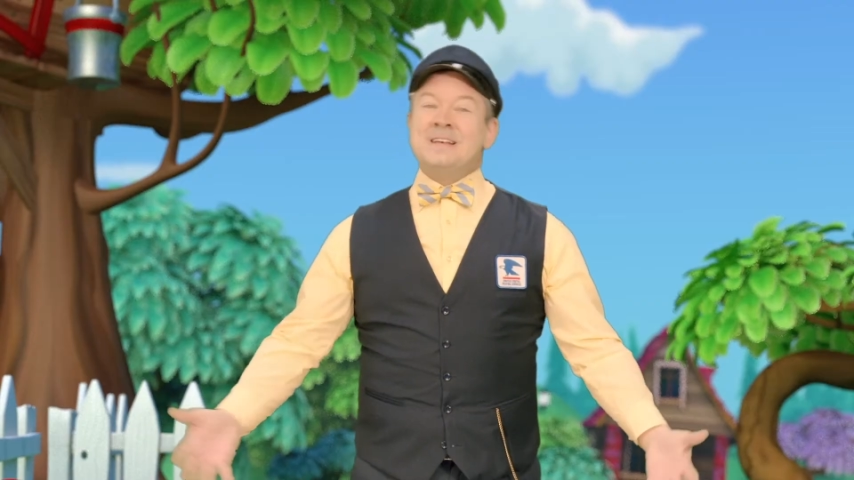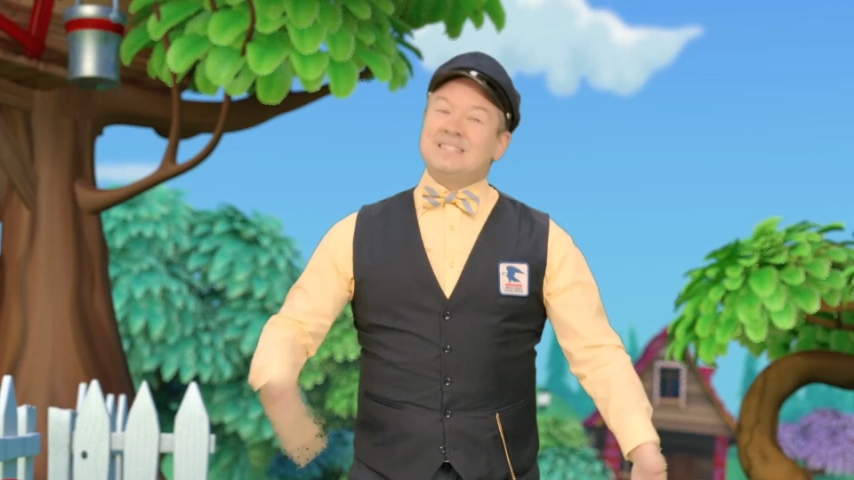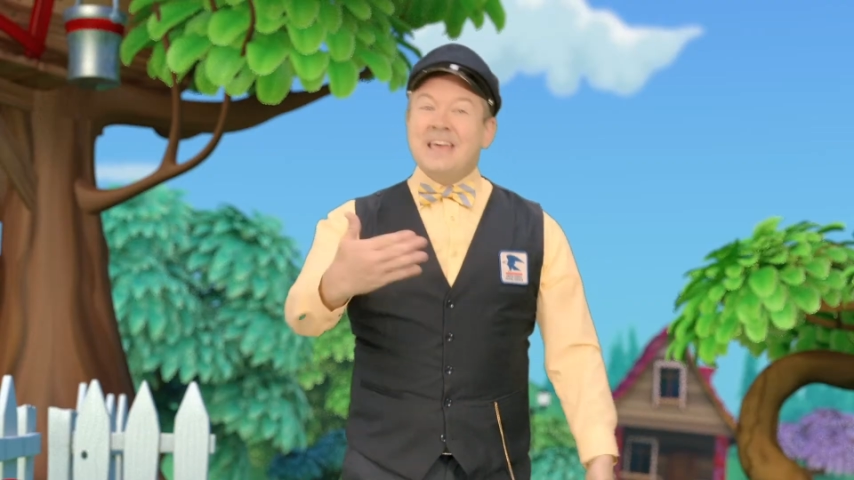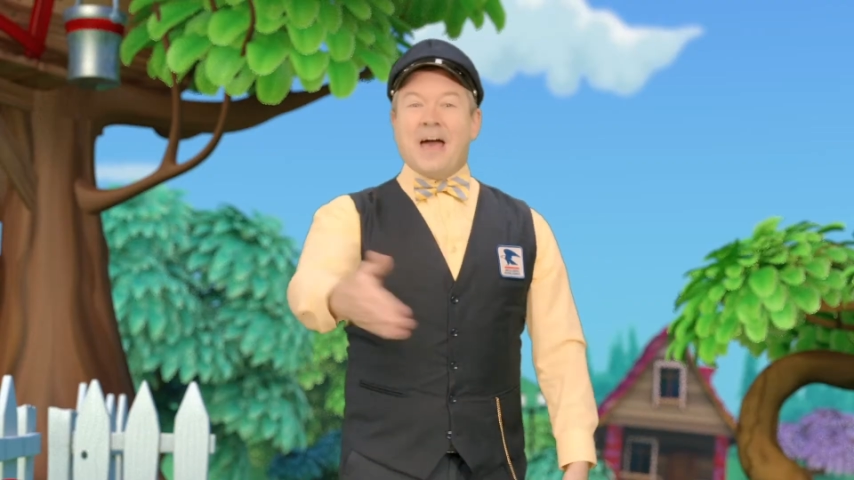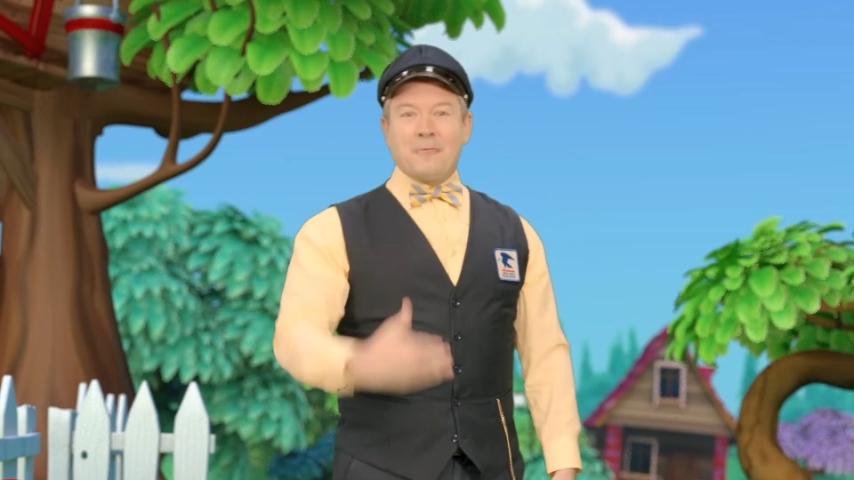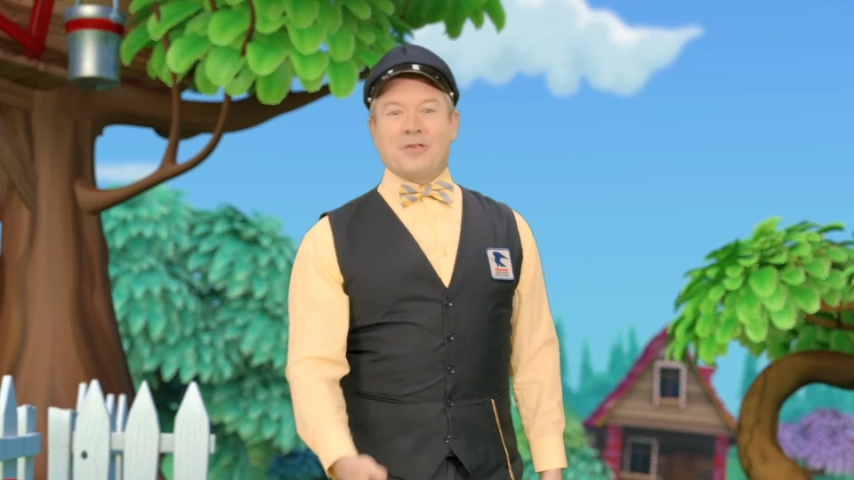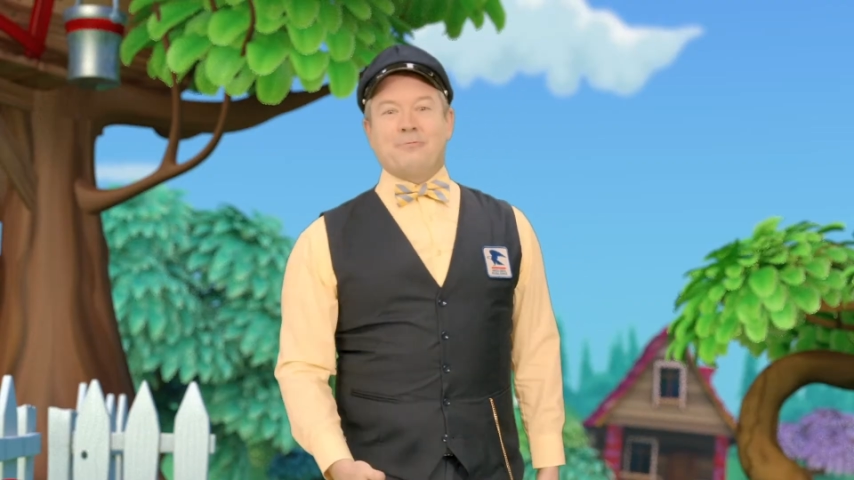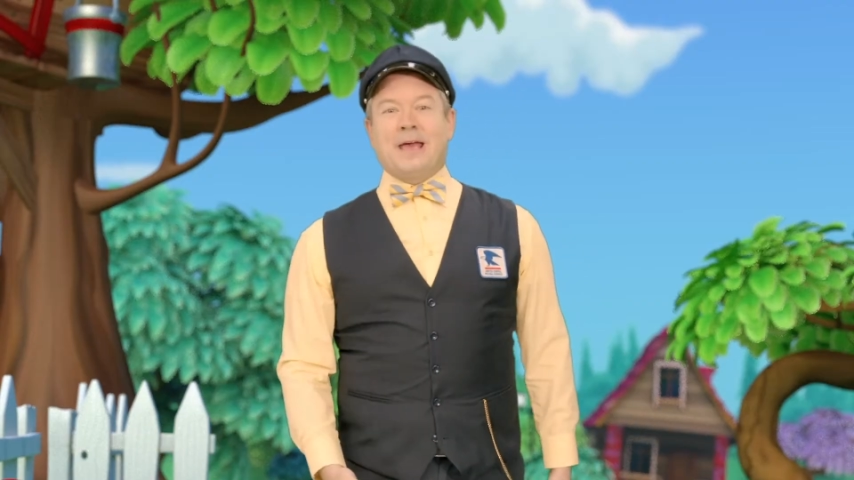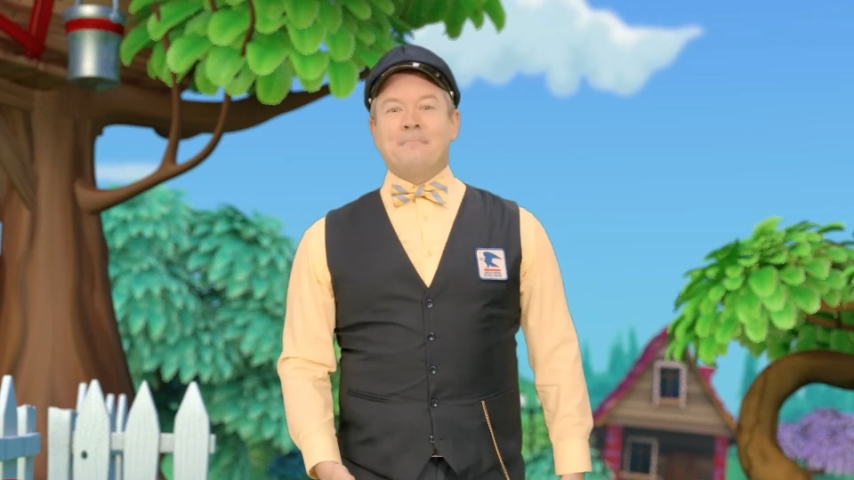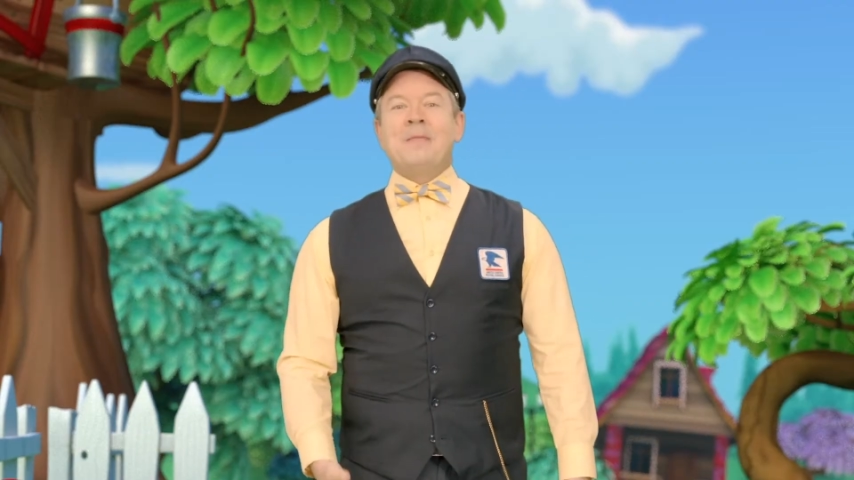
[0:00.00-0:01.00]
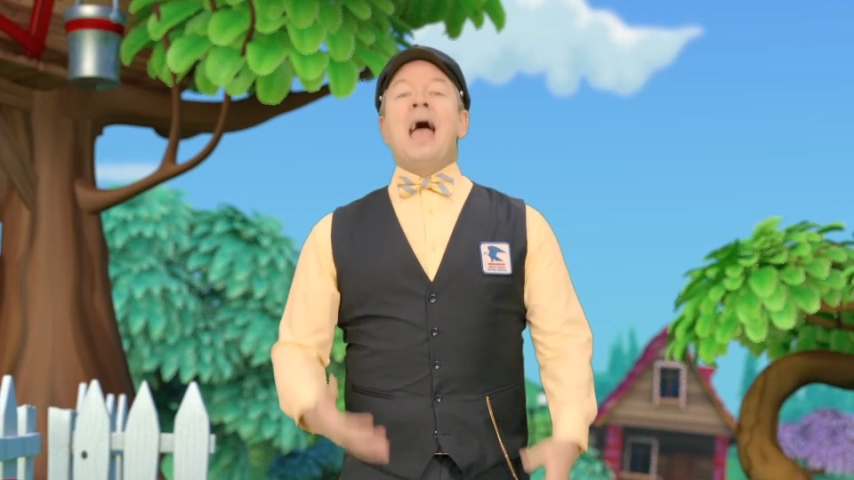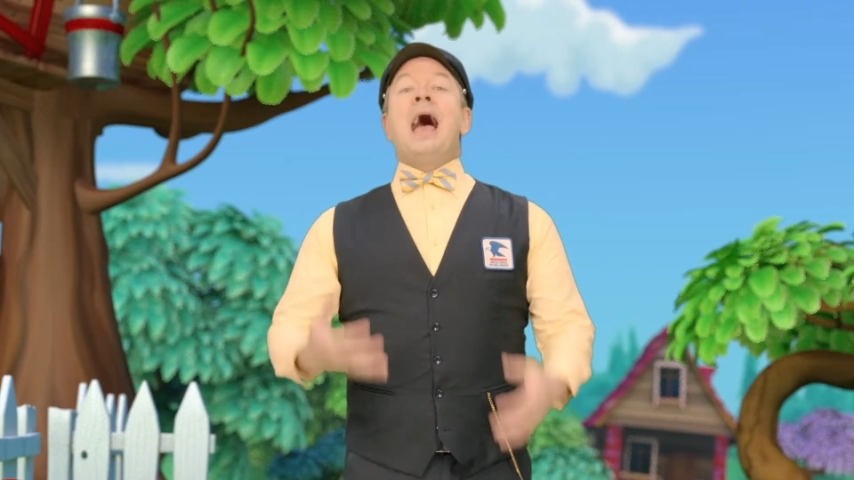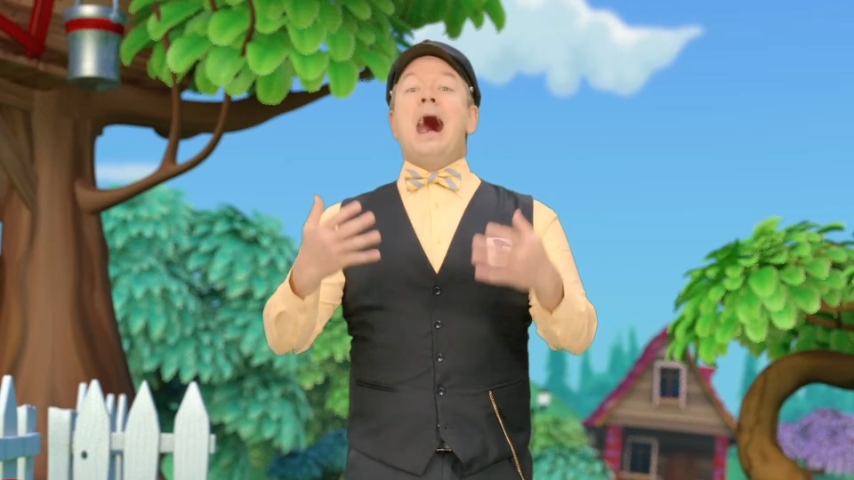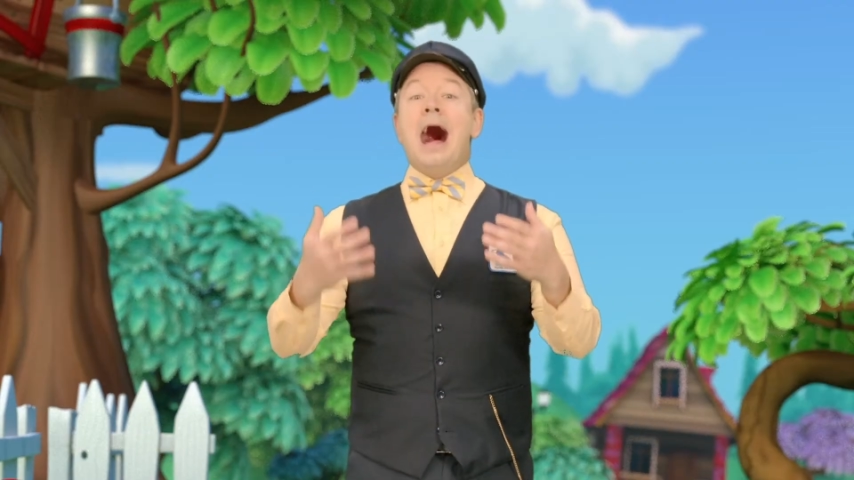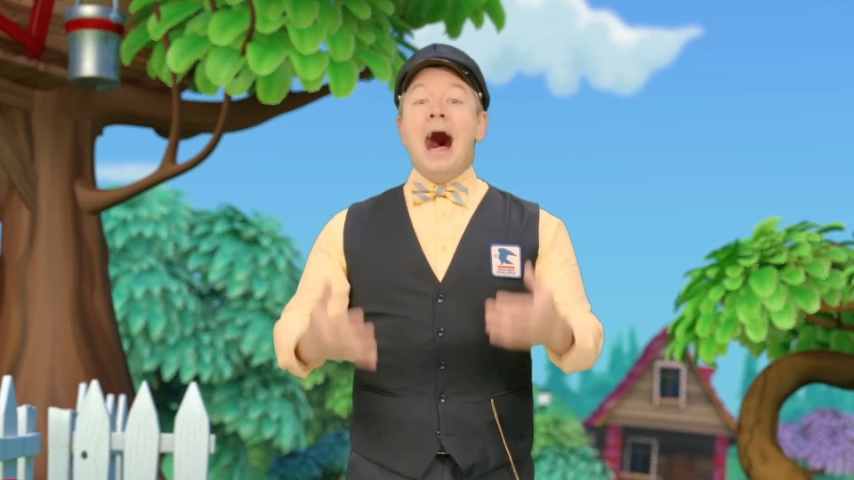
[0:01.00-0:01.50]
Say that with me
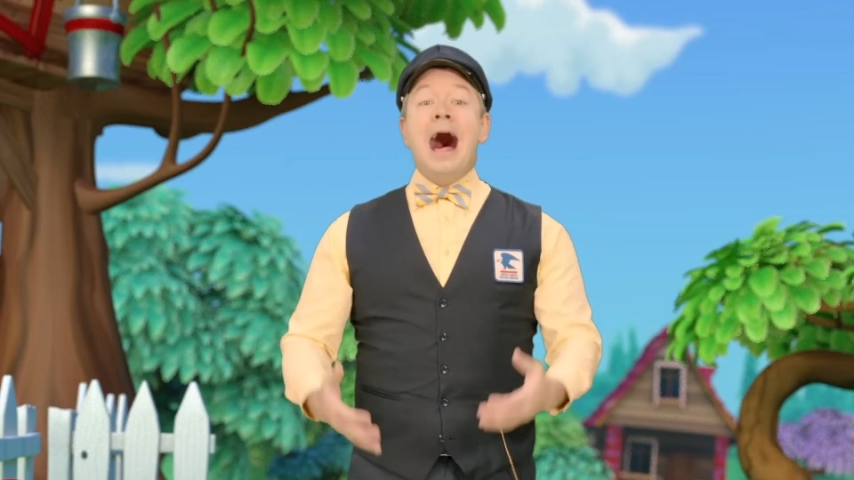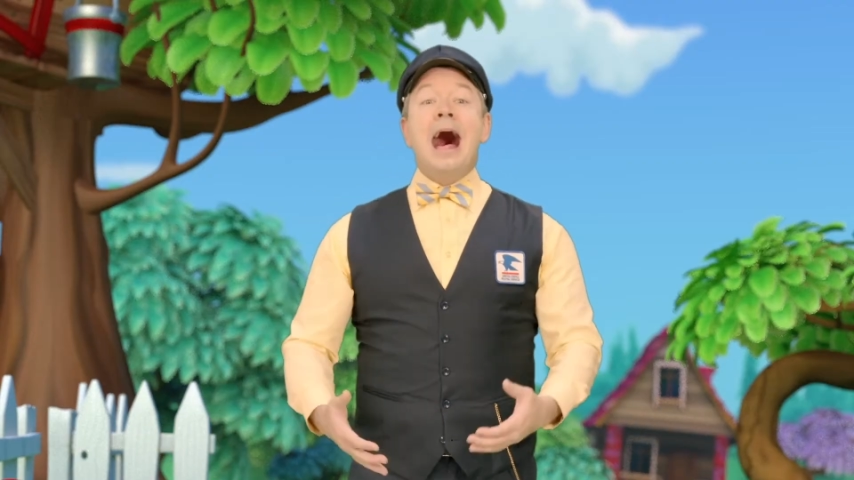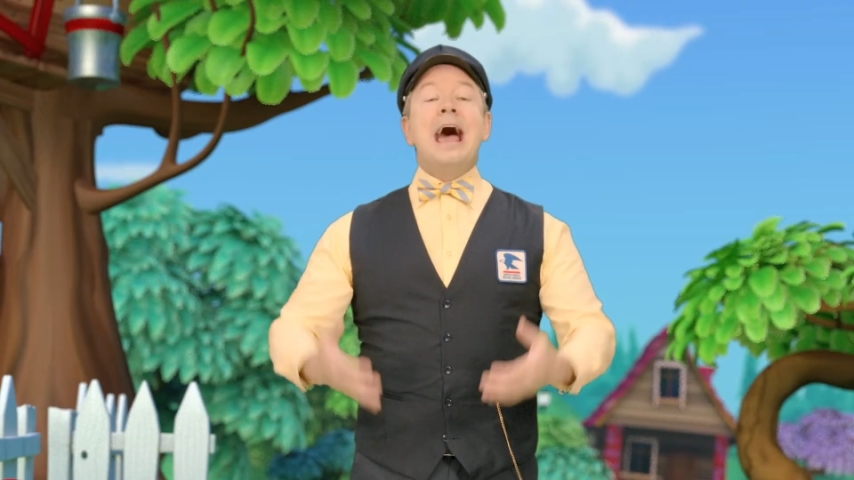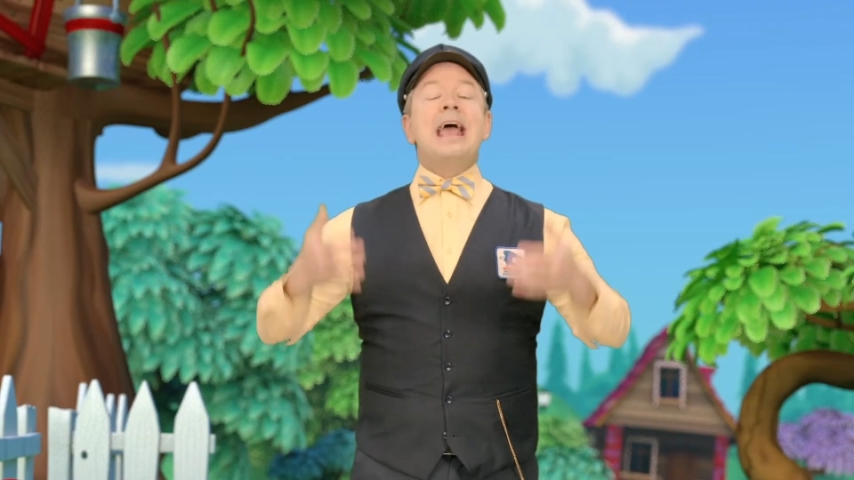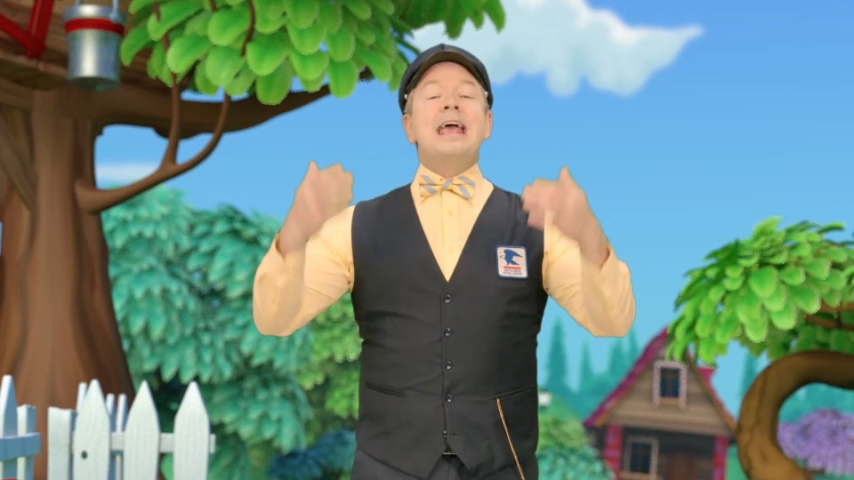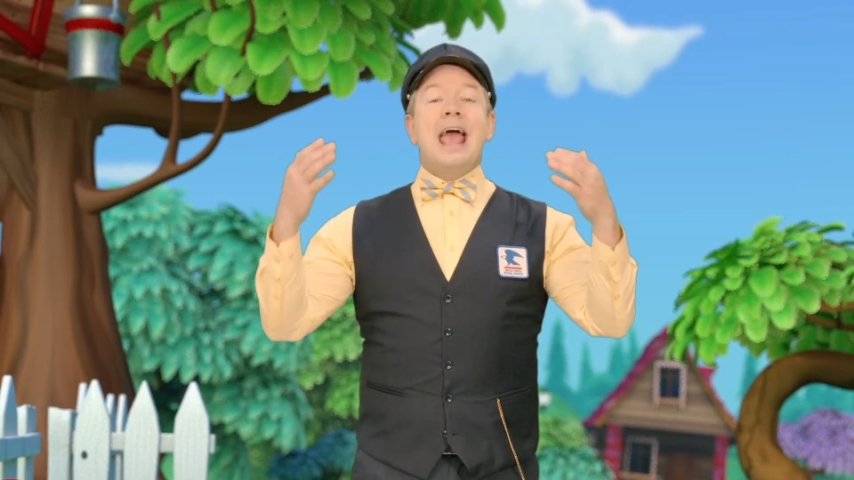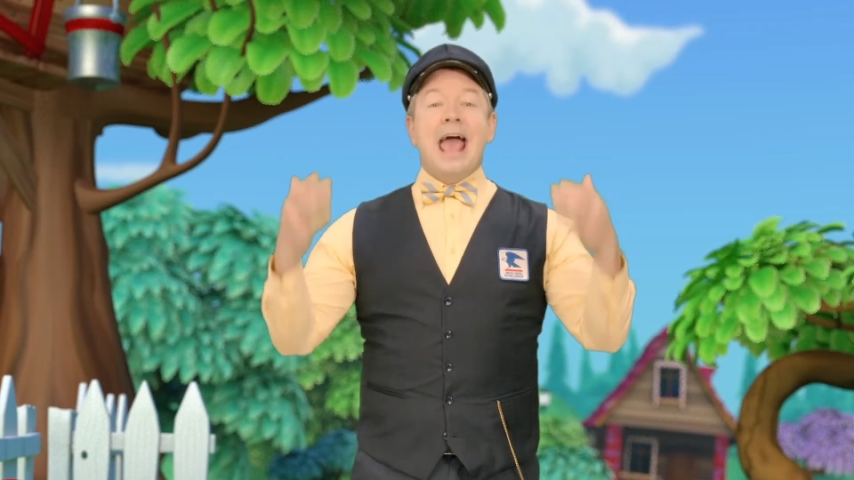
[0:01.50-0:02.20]
I